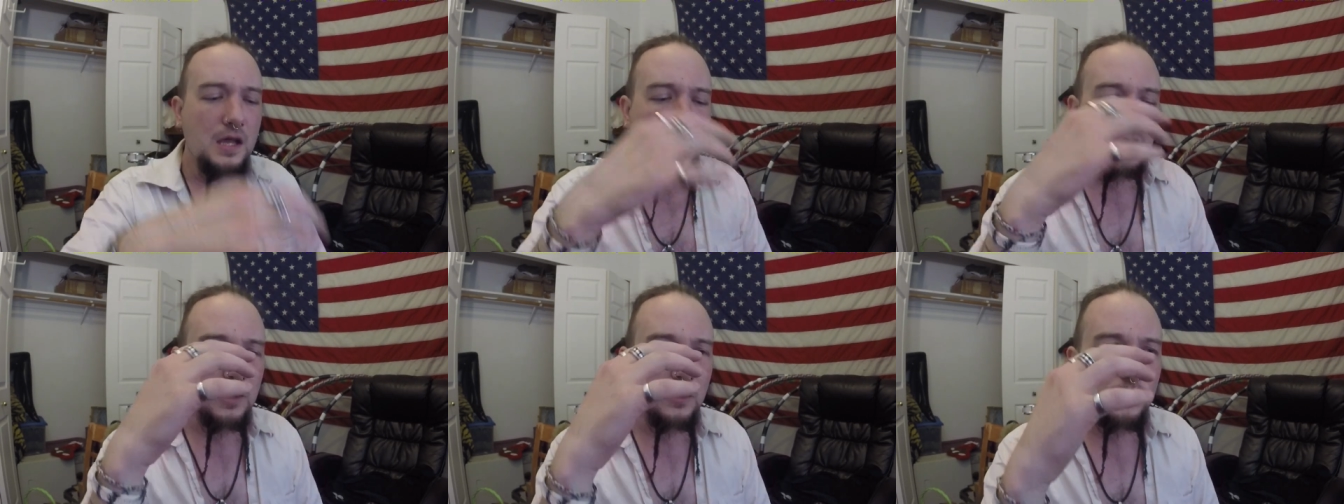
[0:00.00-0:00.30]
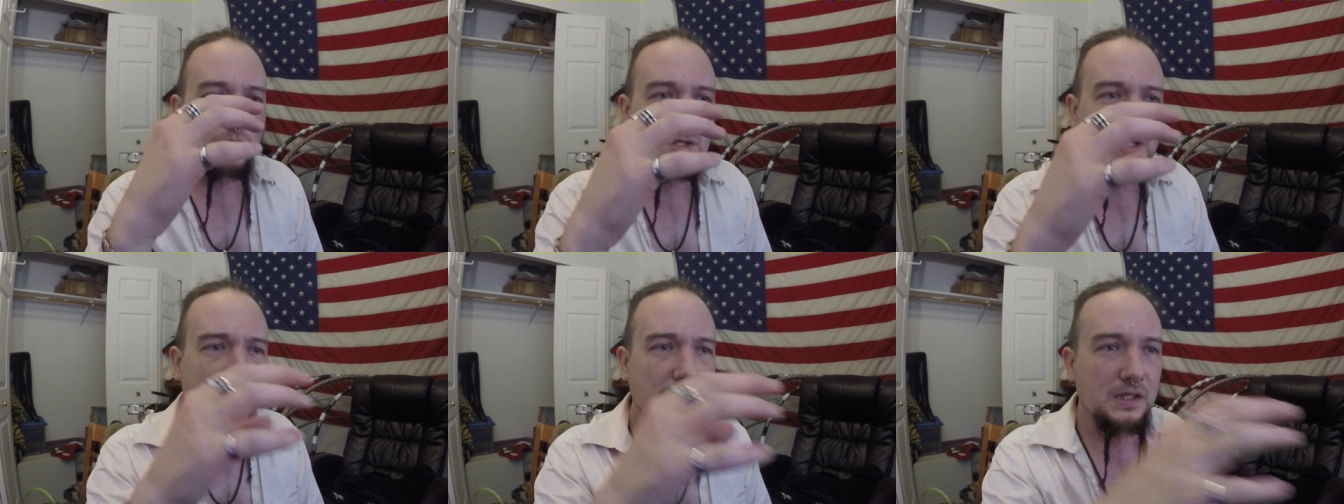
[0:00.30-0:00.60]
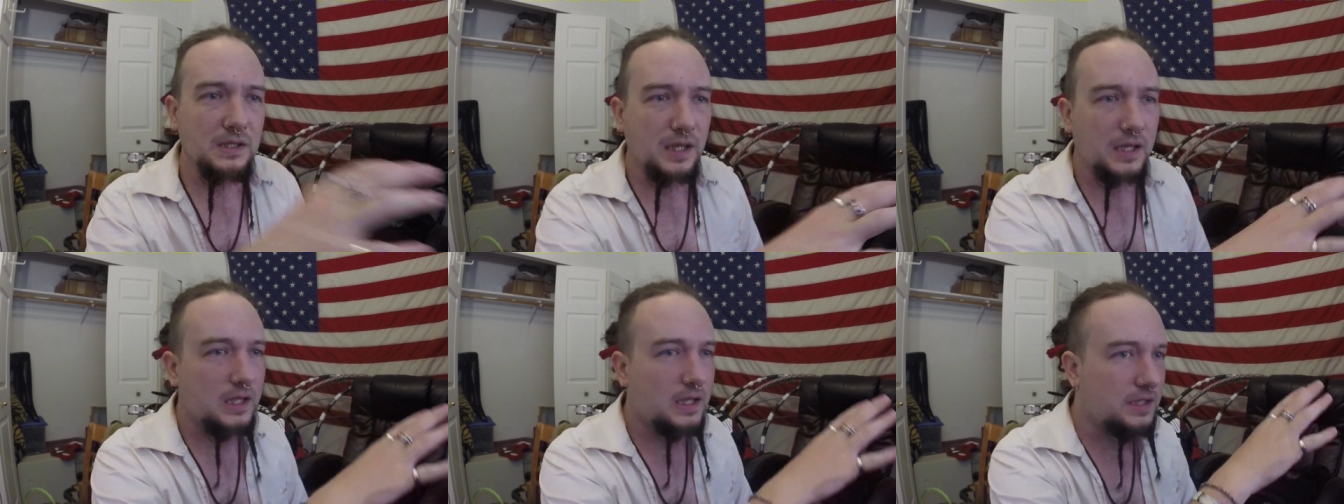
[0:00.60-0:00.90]
And you see,
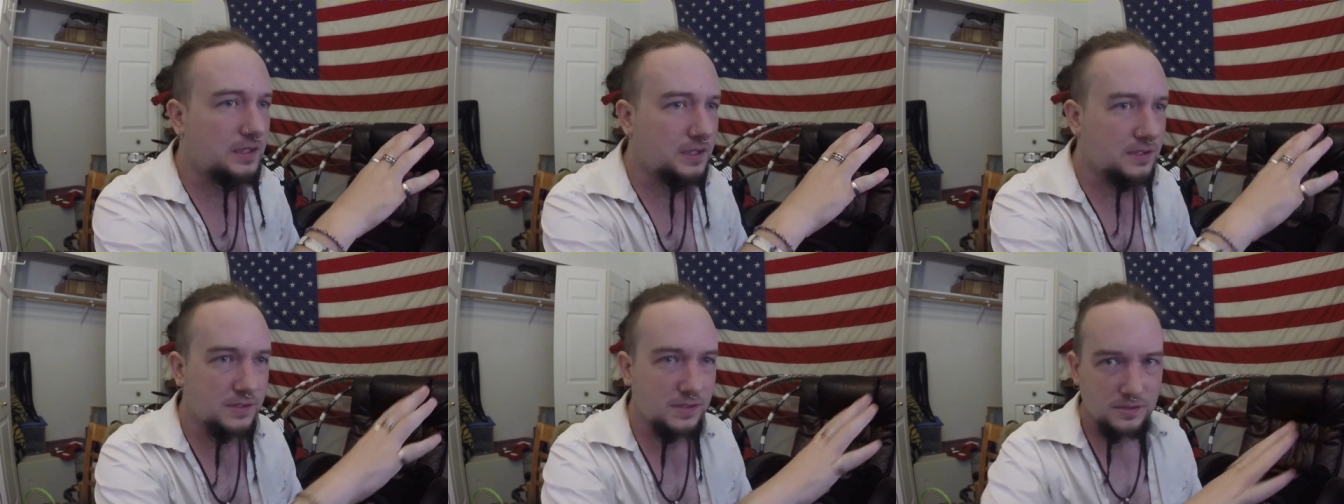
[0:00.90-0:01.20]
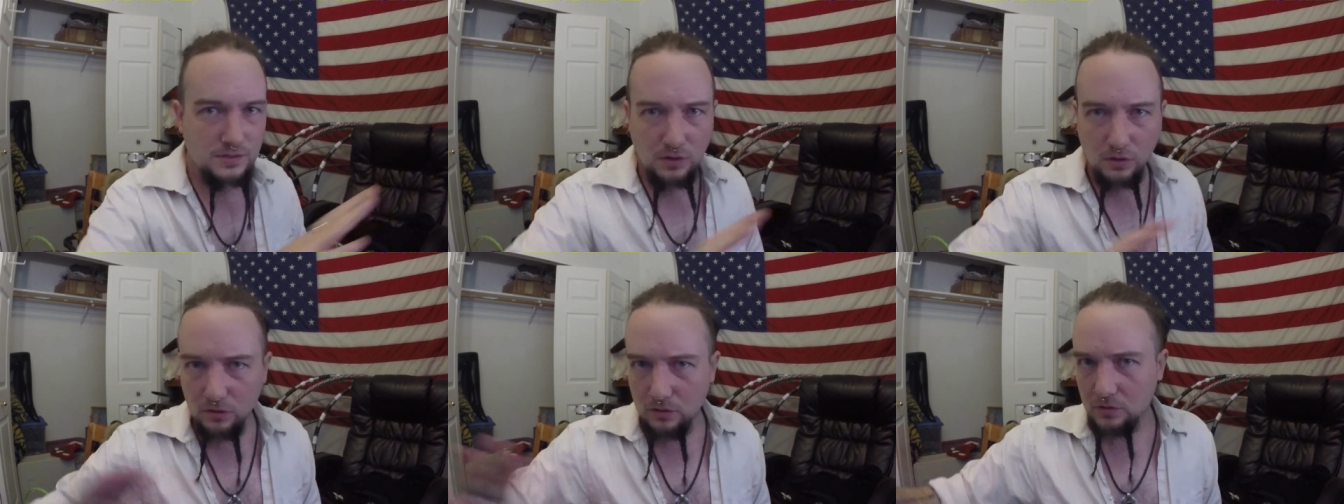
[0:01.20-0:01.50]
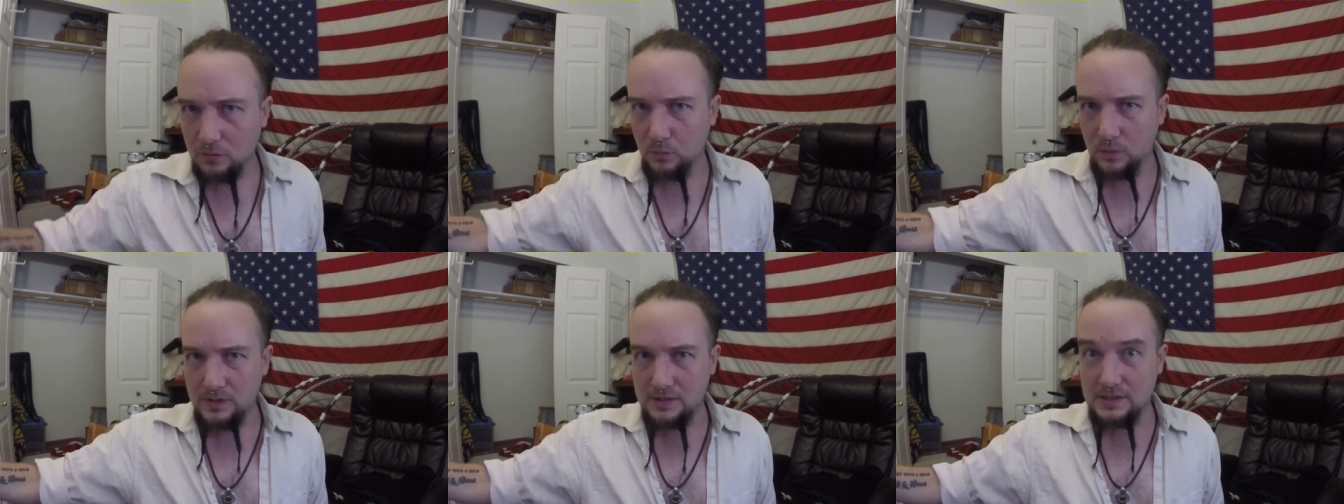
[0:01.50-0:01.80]
like, he does this all
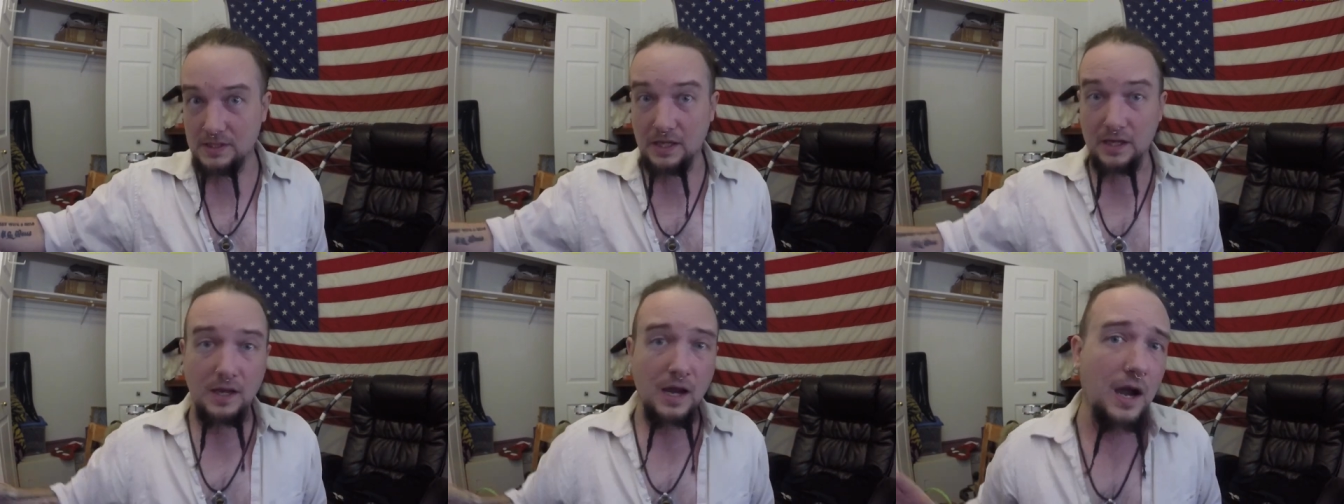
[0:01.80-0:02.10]
in one take.